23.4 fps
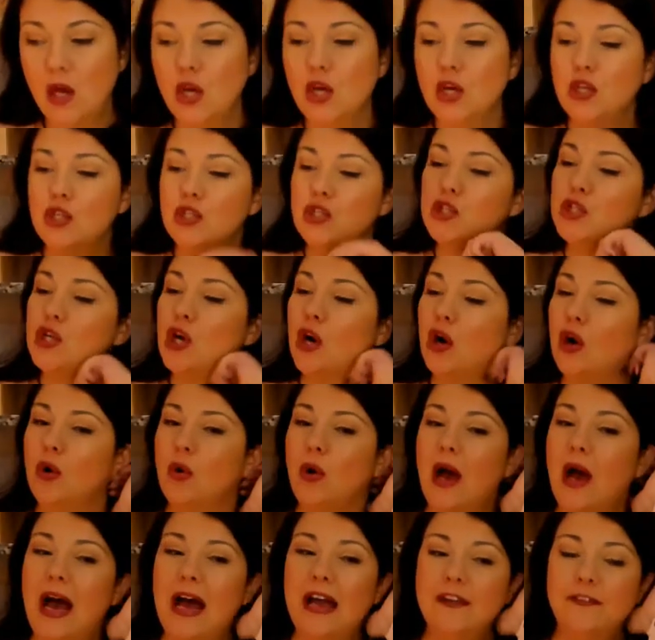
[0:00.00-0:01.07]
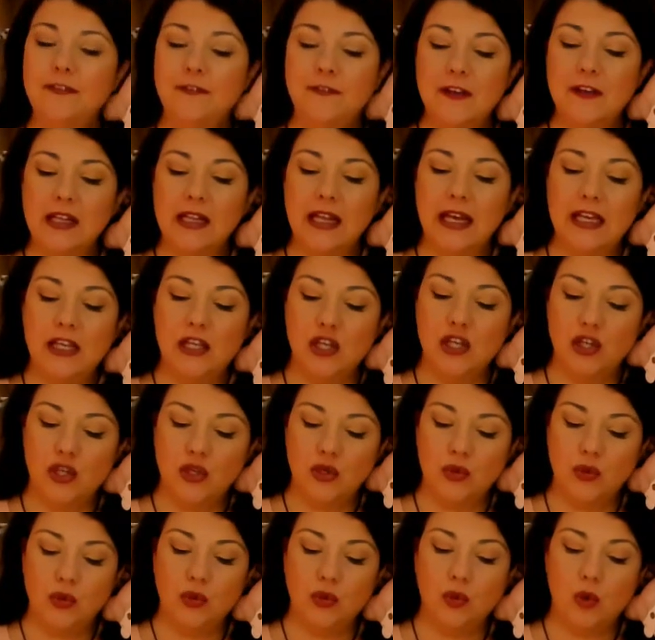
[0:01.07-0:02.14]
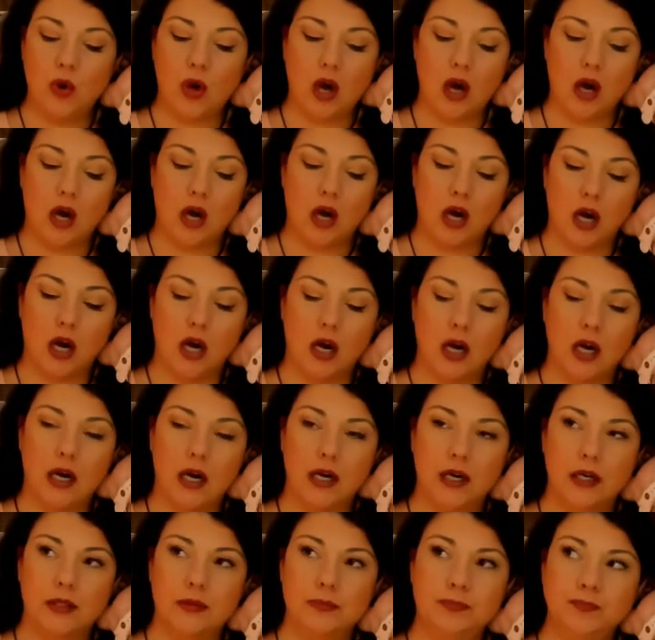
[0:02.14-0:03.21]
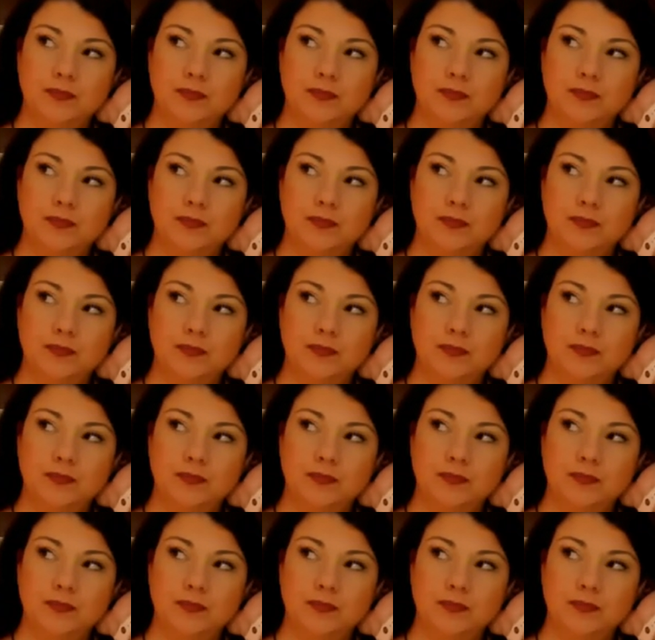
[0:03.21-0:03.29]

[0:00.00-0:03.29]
So I feel like you are,